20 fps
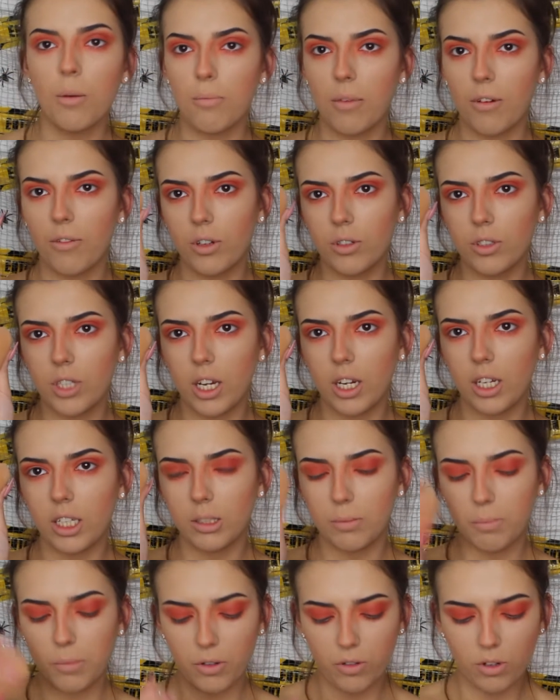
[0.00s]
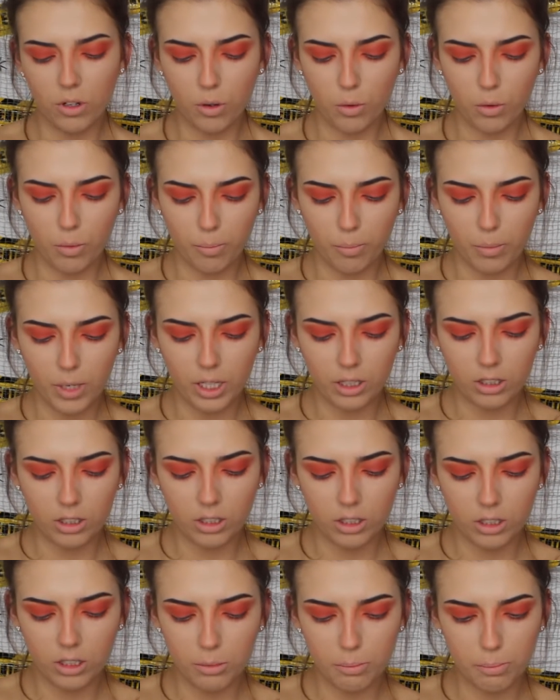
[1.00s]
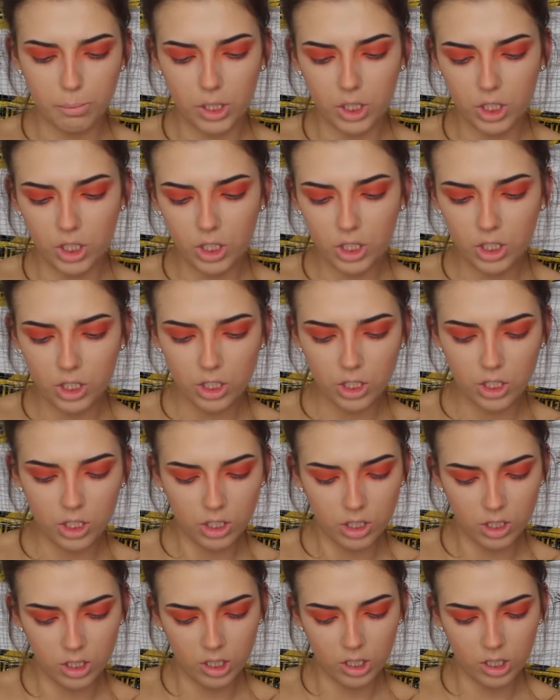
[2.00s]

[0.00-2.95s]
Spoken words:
my Real Techniques Miracle Complexion Sponge.